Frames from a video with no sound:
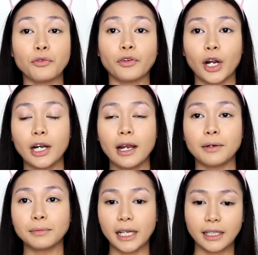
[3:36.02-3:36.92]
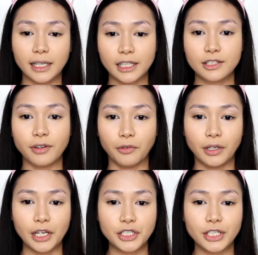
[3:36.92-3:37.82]
far, I am liking this
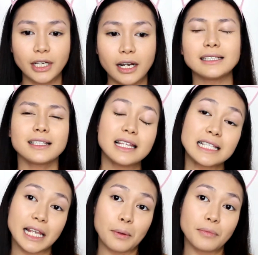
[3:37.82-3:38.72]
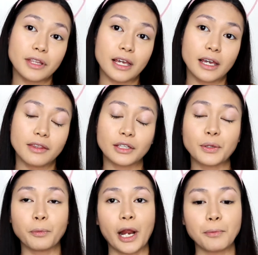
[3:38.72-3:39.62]
foundation. It did the same thing that
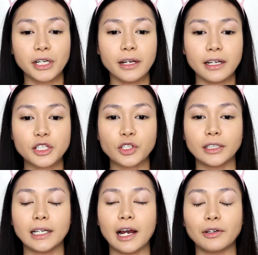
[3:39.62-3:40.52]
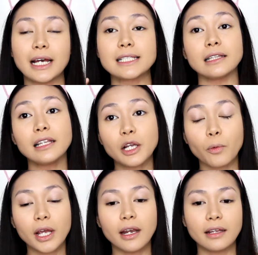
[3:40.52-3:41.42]
the primer did. It started out as a
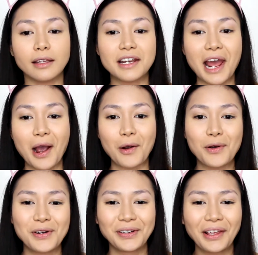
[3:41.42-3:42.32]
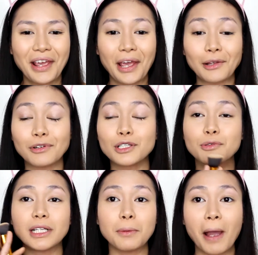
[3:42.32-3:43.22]
liquid and then now it feels
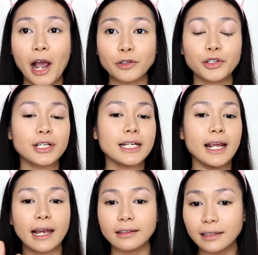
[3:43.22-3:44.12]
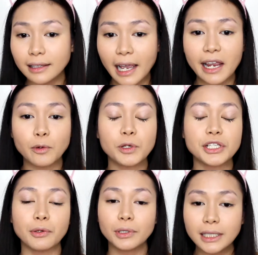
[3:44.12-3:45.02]
really powdery and light, which
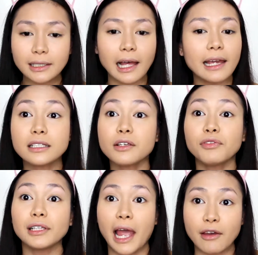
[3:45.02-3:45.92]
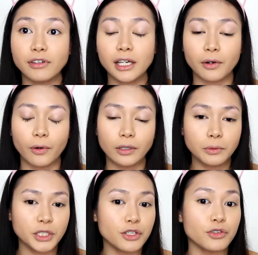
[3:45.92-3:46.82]
I really like. It doesn't feel heavy at
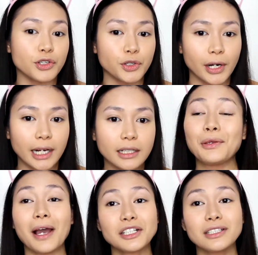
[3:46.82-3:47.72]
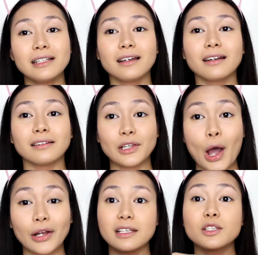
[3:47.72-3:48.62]
all, which is great. You actually get a
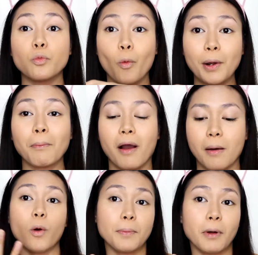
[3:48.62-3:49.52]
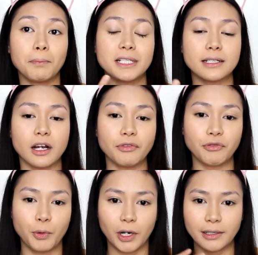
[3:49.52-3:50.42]
lot. This is one pump. One pump is enough
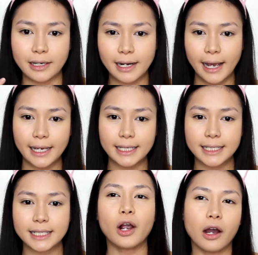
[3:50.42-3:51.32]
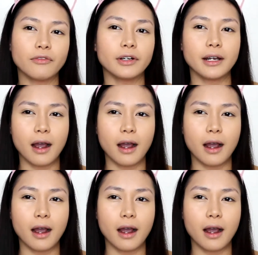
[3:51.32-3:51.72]
if you want a nice covered